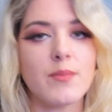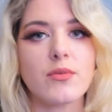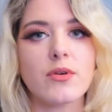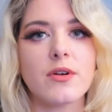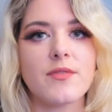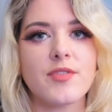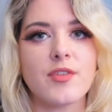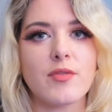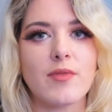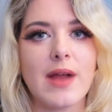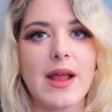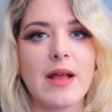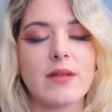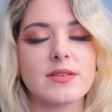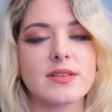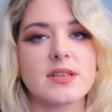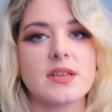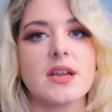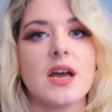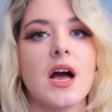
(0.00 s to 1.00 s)
of the rounds
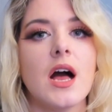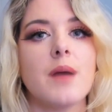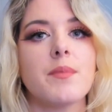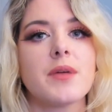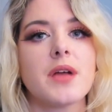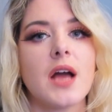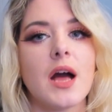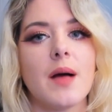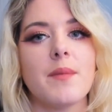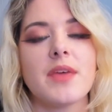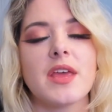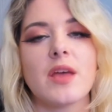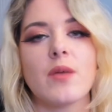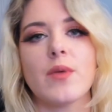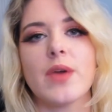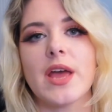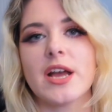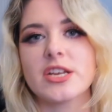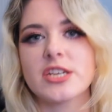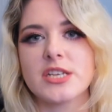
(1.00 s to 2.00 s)
that are upcoming,
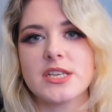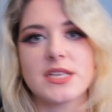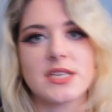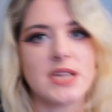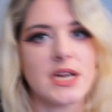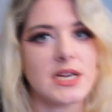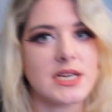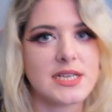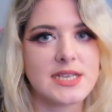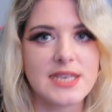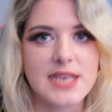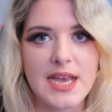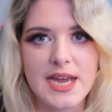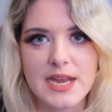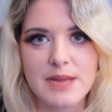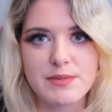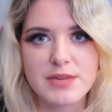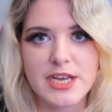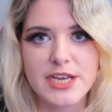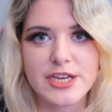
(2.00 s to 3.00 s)
we actually start to see
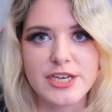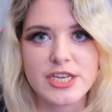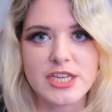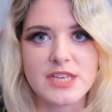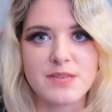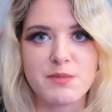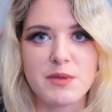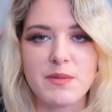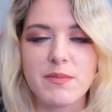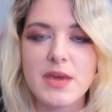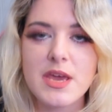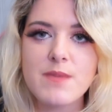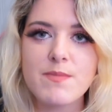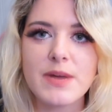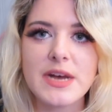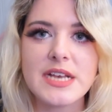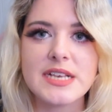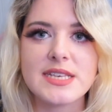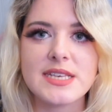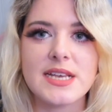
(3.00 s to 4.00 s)
adaptations be made
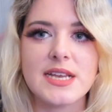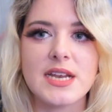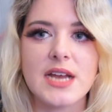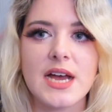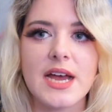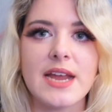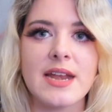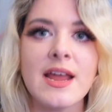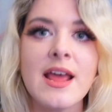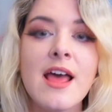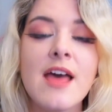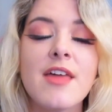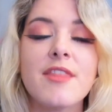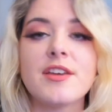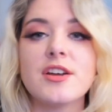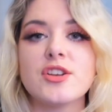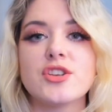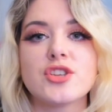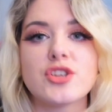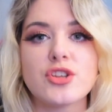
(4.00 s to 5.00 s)
by C9
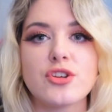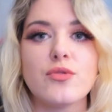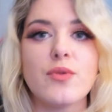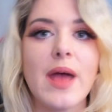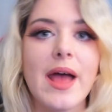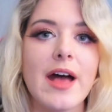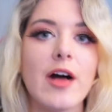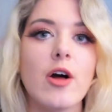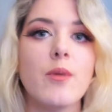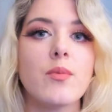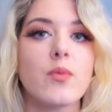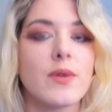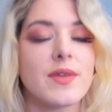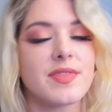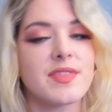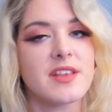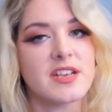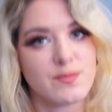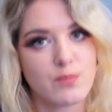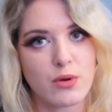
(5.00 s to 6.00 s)
that do help with
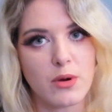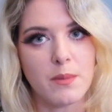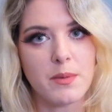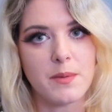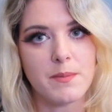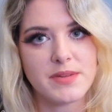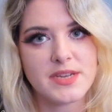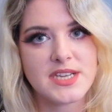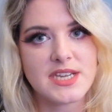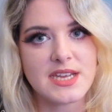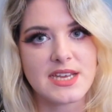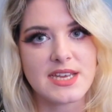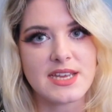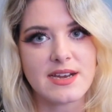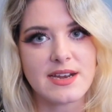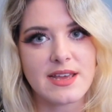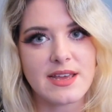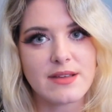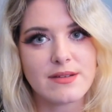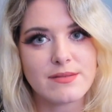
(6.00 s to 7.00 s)
this problem
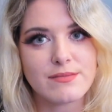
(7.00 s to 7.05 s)
particularly. For